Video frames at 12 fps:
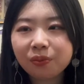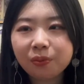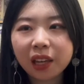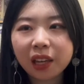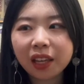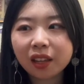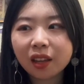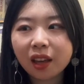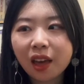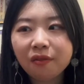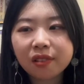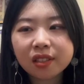been
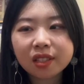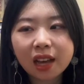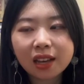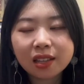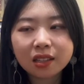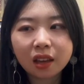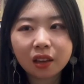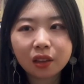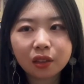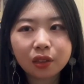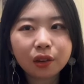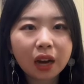emphasizing
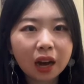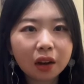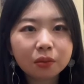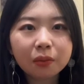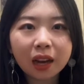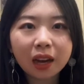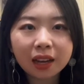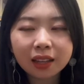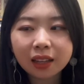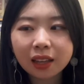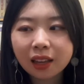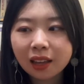throughout
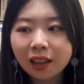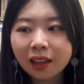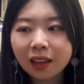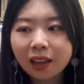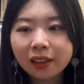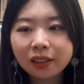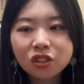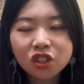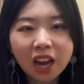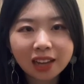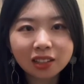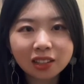my
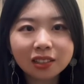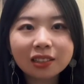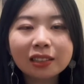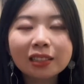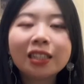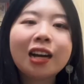channel.